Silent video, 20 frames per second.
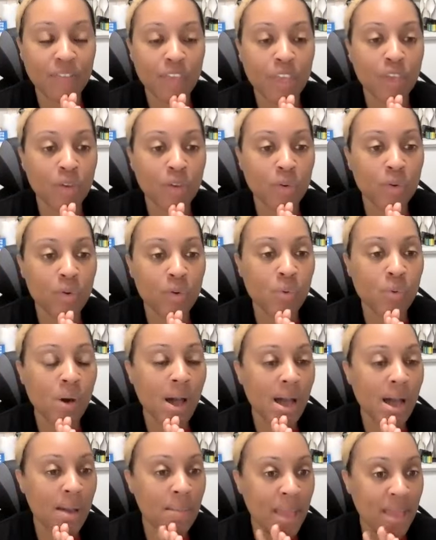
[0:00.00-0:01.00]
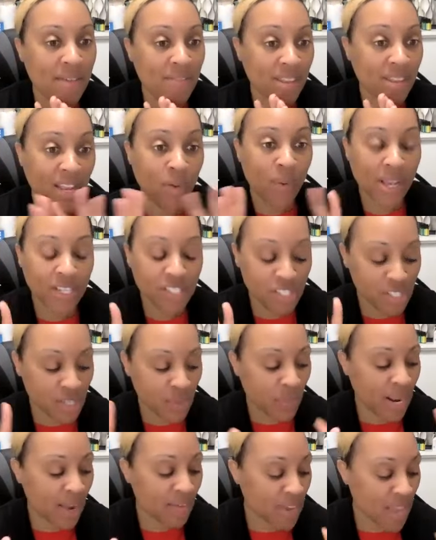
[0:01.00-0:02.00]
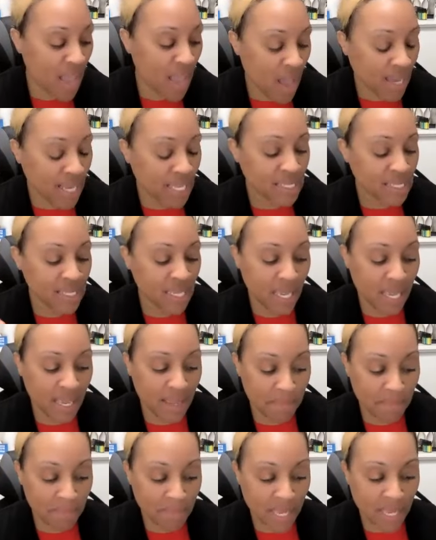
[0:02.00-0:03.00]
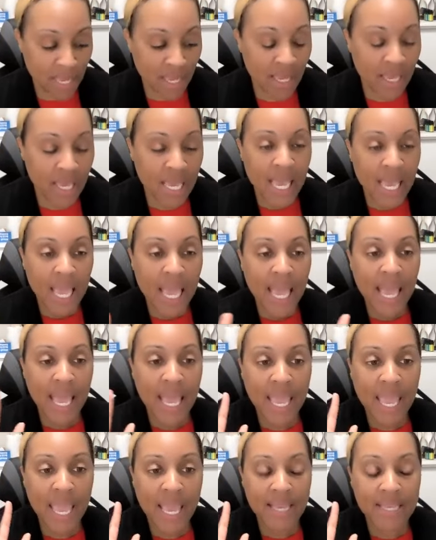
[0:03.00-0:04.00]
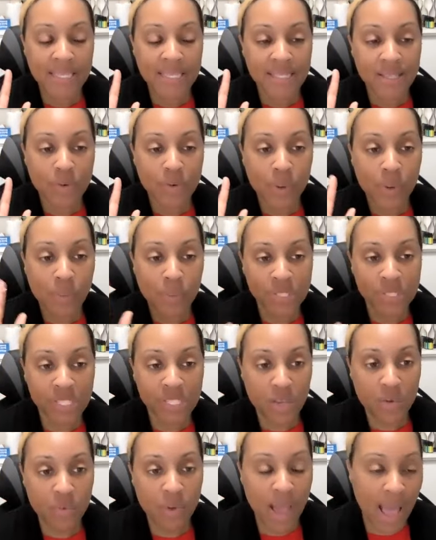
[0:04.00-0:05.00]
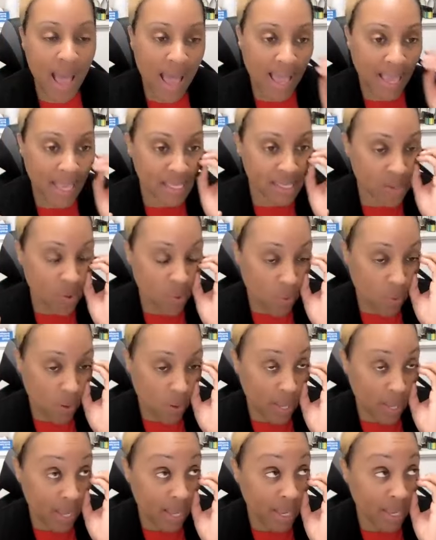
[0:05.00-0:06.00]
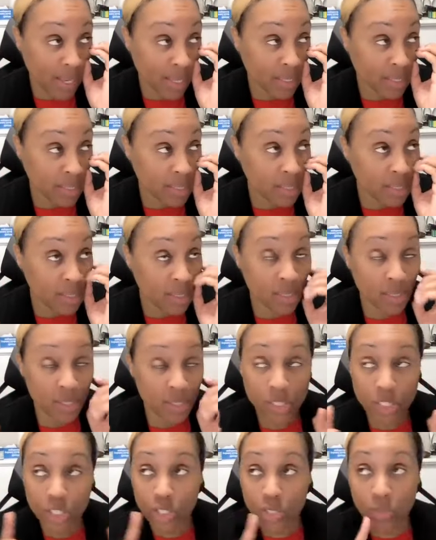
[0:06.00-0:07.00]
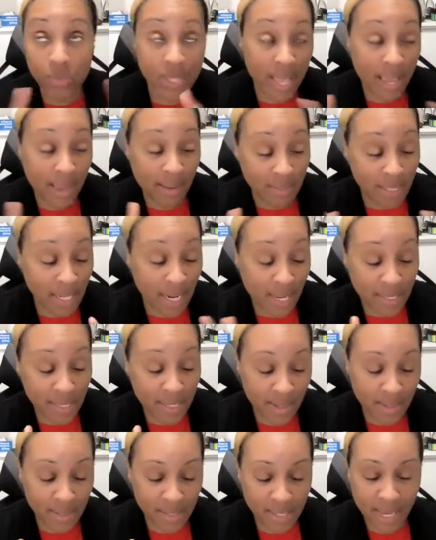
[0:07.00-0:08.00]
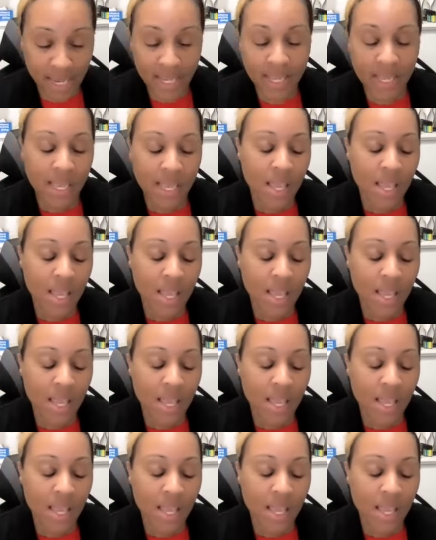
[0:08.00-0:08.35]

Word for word: you um, have any questions or whatever, y'all can DM me and we will see you guys on Tuesday. Today is Thursday.